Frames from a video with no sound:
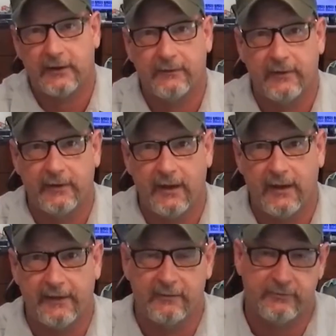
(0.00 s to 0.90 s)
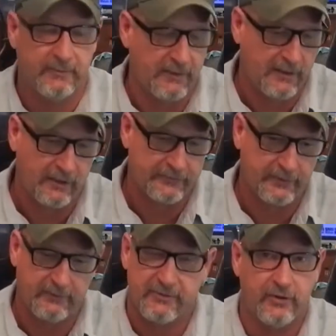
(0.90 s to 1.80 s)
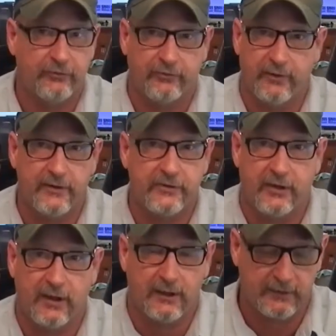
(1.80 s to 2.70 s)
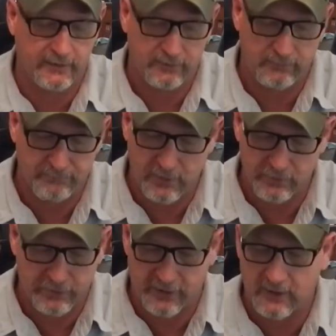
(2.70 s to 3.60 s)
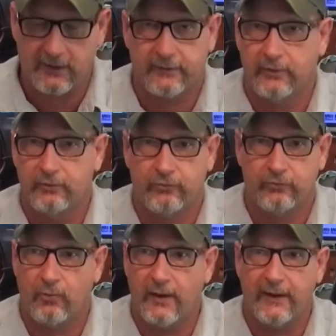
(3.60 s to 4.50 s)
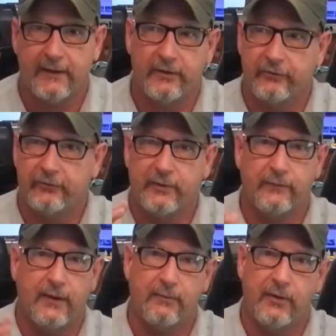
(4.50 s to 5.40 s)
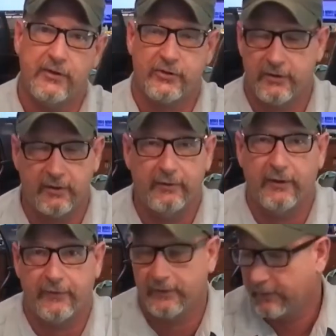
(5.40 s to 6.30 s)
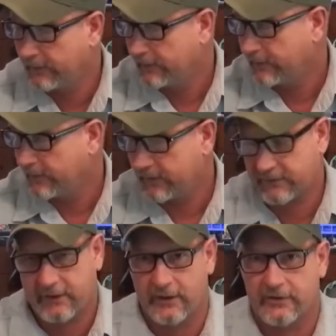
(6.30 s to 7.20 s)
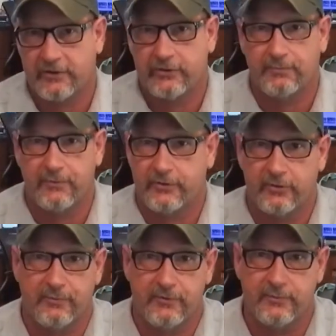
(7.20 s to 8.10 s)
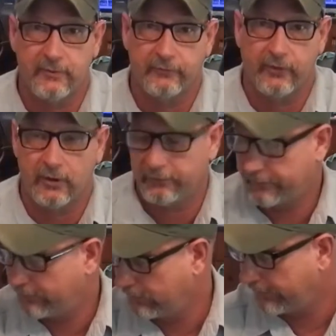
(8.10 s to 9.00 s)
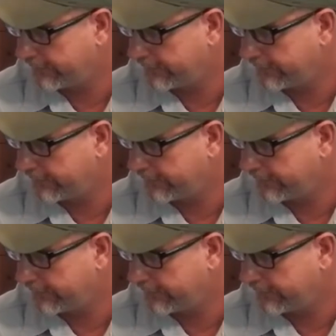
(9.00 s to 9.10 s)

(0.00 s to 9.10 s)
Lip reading: give it a 9. There was no string shock and no bow shock, no twang, no string vibration, no nothing. It's got a super smooth draw too, really